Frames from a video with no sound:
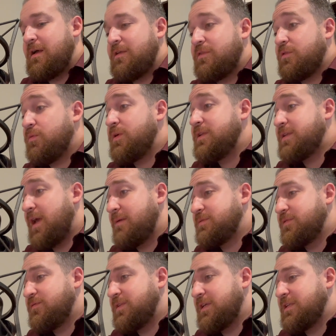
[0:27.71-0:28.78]
Three
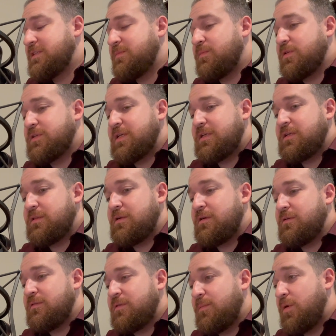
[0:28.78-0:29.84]
types of deeds in
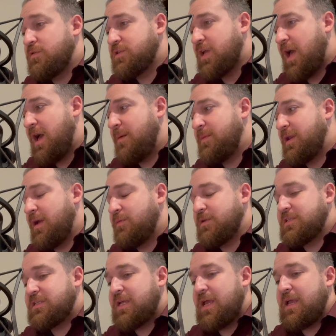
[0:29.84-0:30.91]
particular. The most common, I
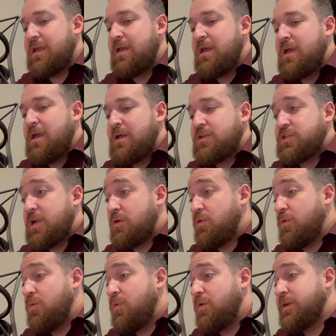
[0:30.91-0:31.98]
would say,
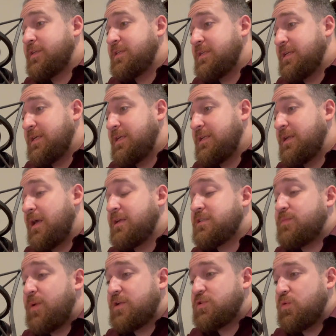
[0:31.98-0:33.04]
general warranty deed, a
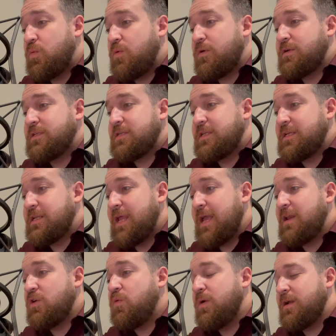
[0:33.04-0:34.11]
special warranty deed,
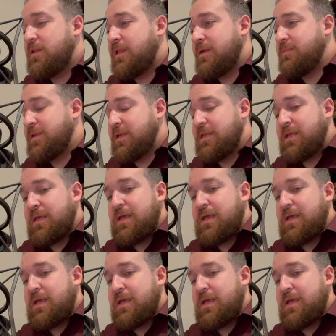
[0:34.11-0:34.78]
and a quitclaim deed.